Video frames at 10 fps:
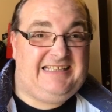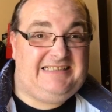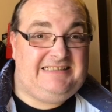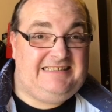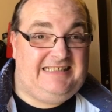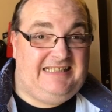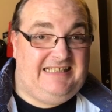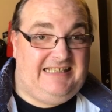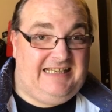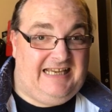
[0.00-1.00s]

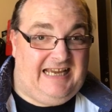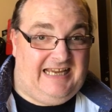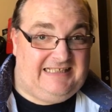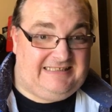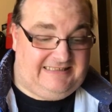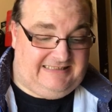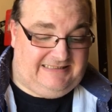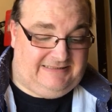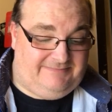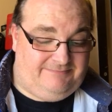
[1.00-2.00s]

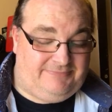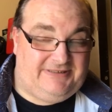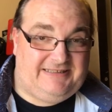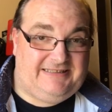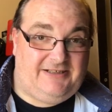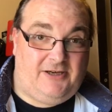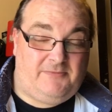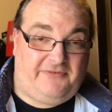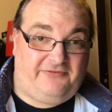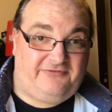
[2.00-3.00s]
Yes. But
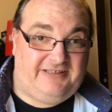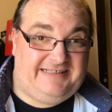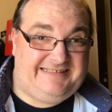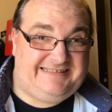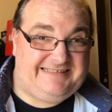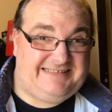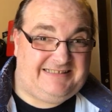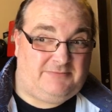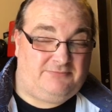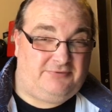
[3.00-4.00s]
I'm afraid
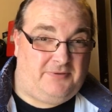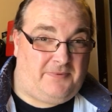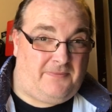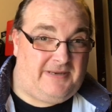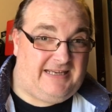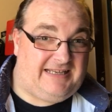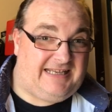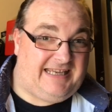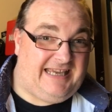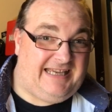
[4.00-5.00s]
I'm probably going
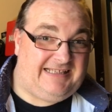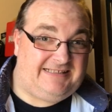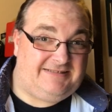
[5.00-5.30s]
to get